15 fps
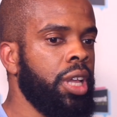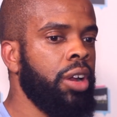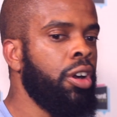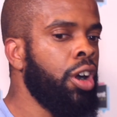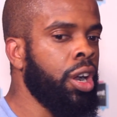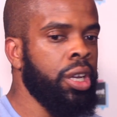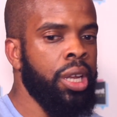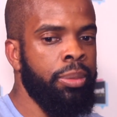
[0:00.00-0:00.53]
There
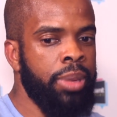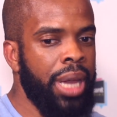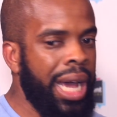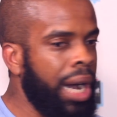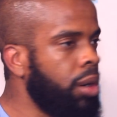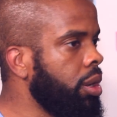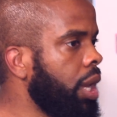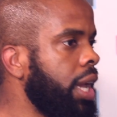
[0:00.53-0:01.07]
are going to be
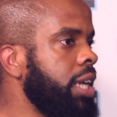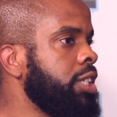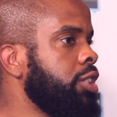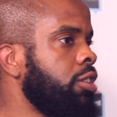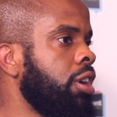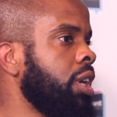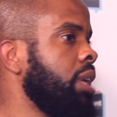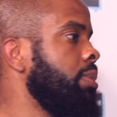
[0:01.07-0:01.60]
outliers.
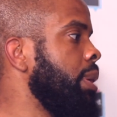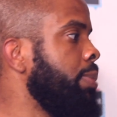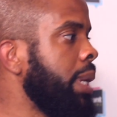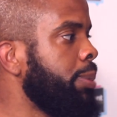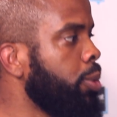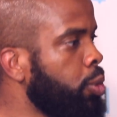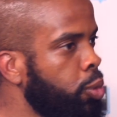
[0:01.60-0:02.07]
There are going to be people